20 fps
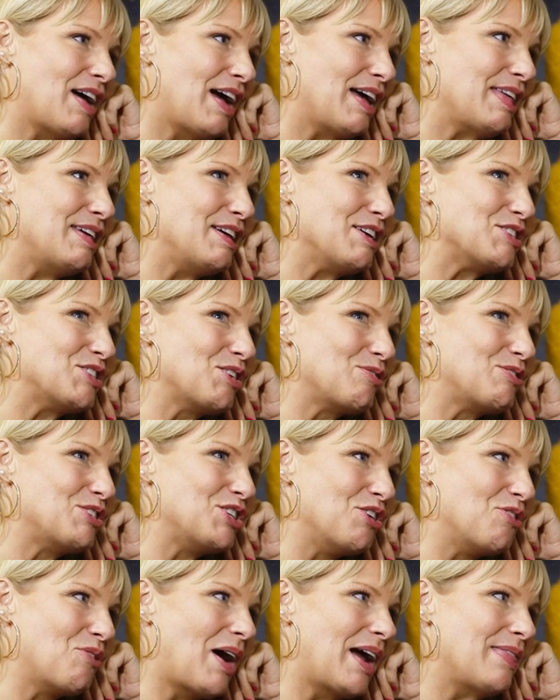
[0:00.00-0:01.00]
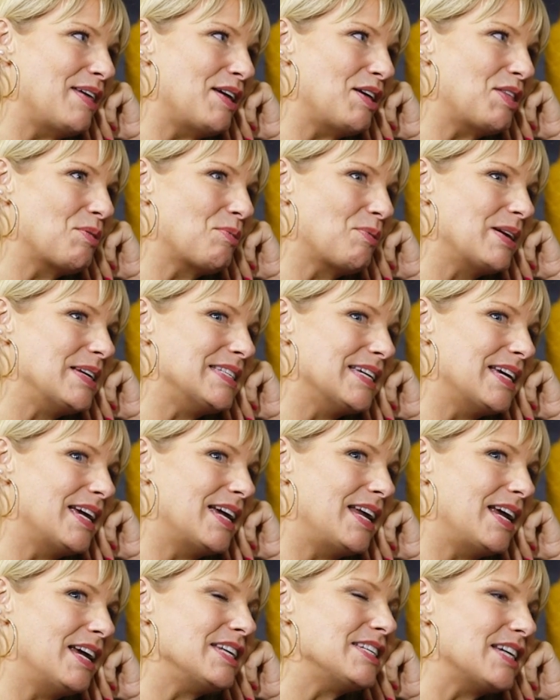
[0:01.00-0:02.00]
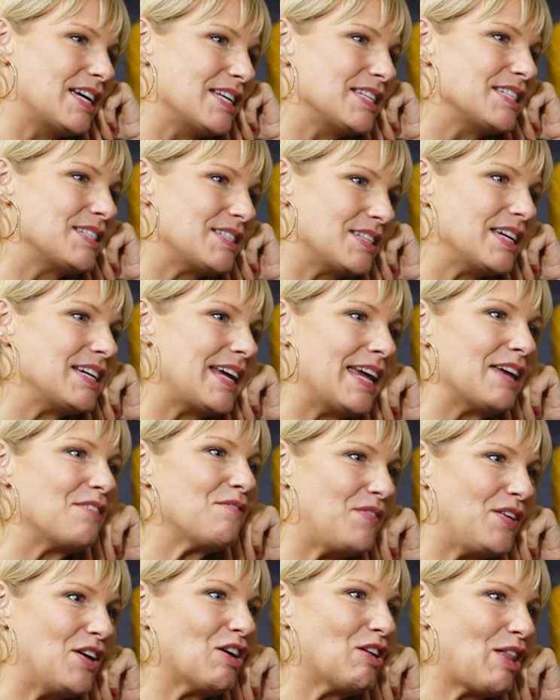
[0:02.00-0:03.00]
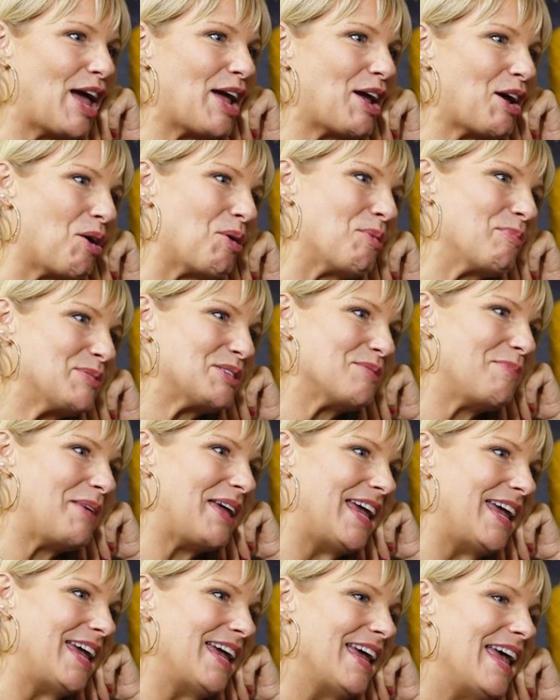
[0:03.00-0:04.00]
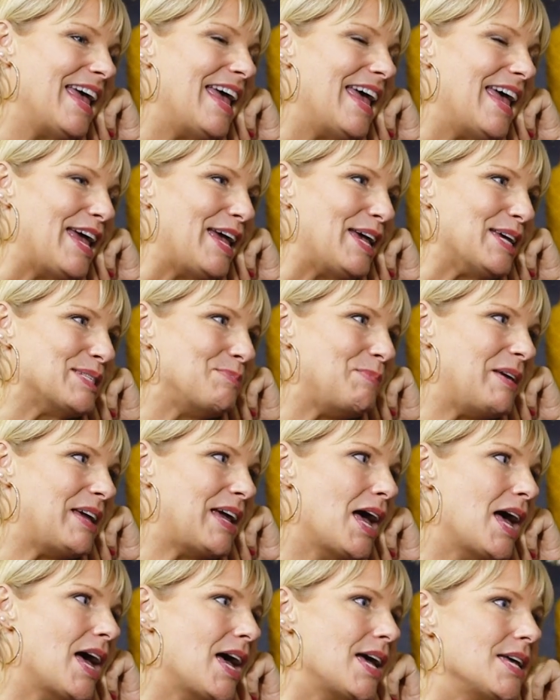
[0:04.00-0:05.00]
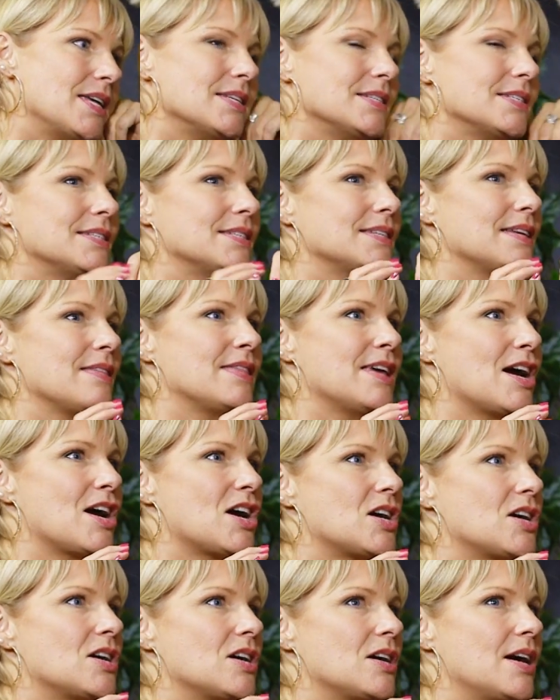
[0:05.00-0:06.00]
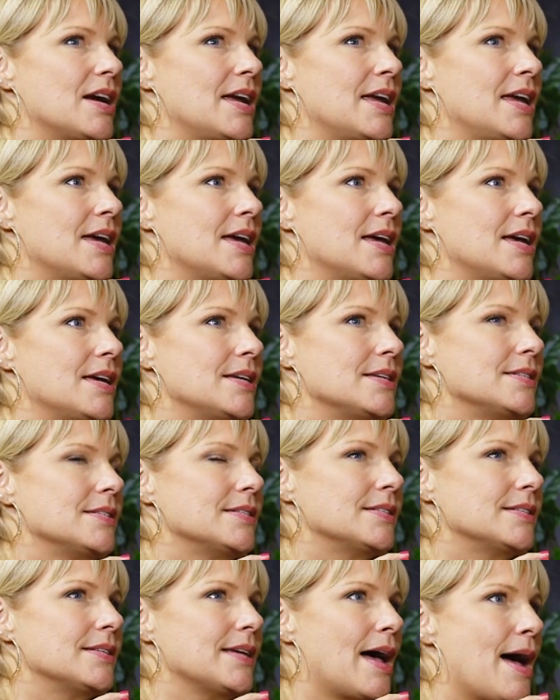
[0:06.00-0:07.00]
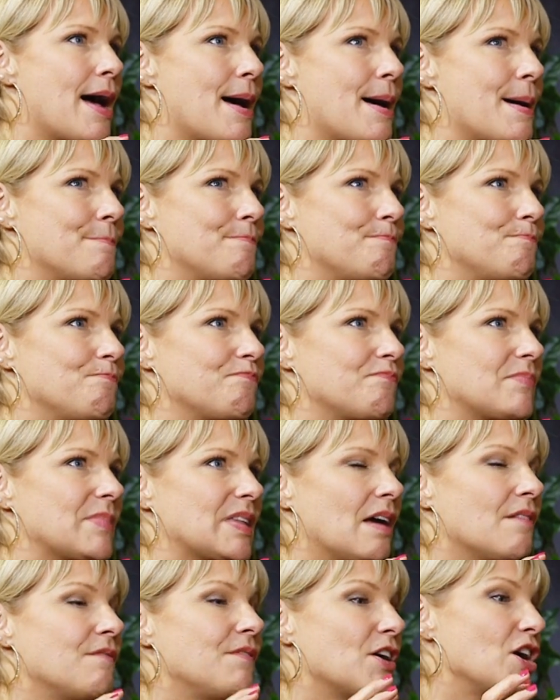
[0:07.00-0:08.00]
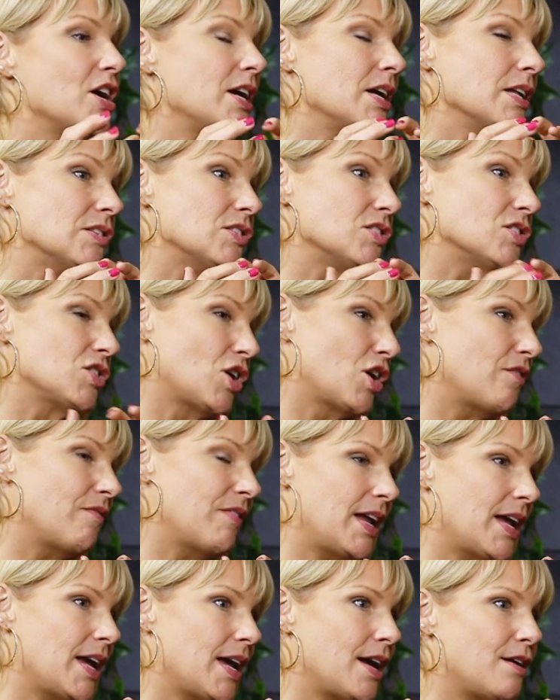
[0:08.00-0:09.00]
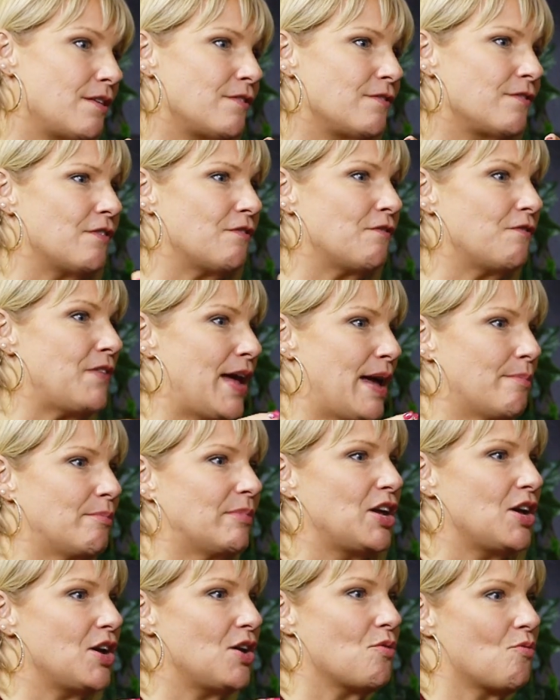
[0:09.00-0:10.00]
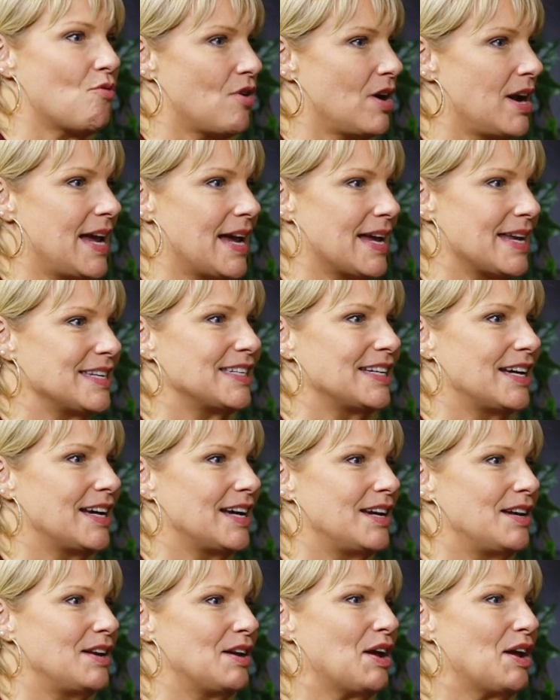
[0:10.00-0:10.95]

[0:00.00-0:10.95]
I think so too. I think the reason it can feel like home to me is because there is a very conservative, family-oriented